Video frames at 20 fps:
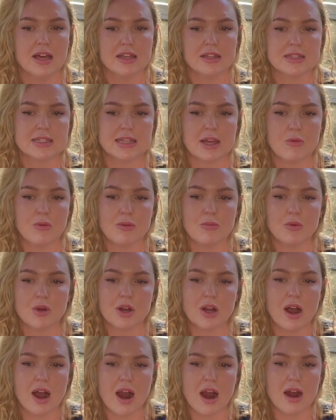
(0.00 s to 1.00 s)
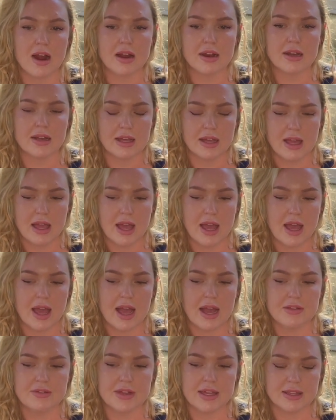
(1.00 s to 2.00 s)
Let's get one more card
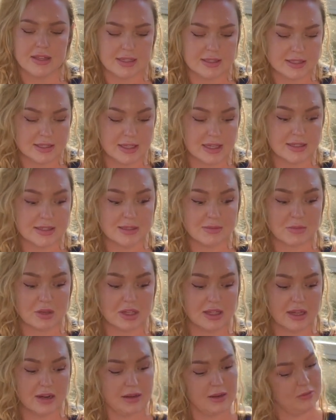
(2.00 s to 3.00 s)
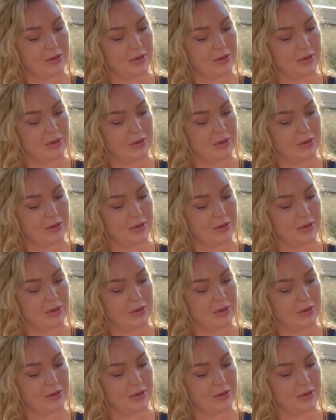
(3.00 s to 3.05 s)
and then let's get some clarity.